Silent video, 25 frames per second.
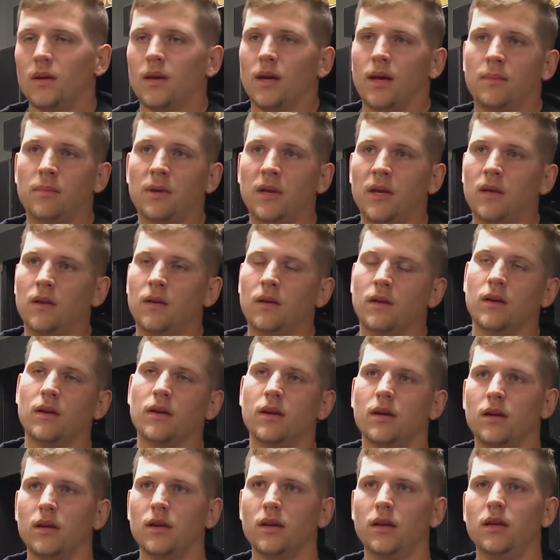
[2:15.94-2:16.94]
I mean,
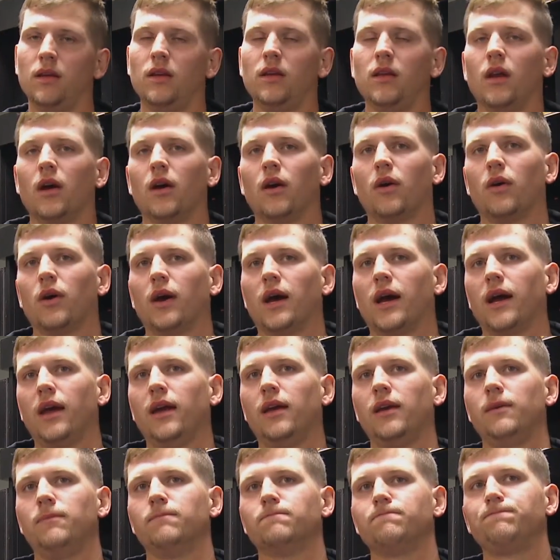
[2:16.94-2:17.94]
you know,
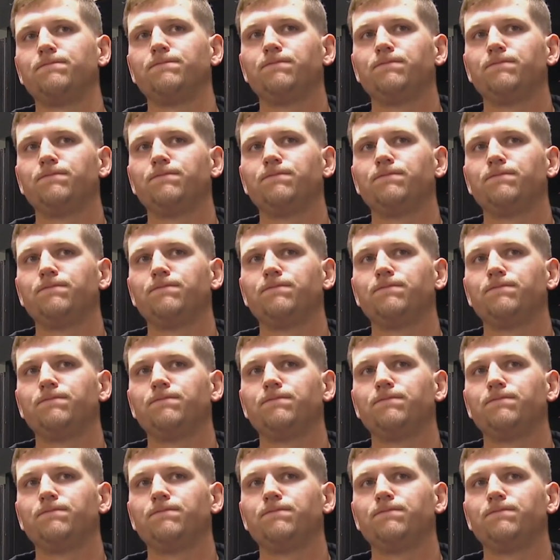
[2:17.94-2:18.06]
I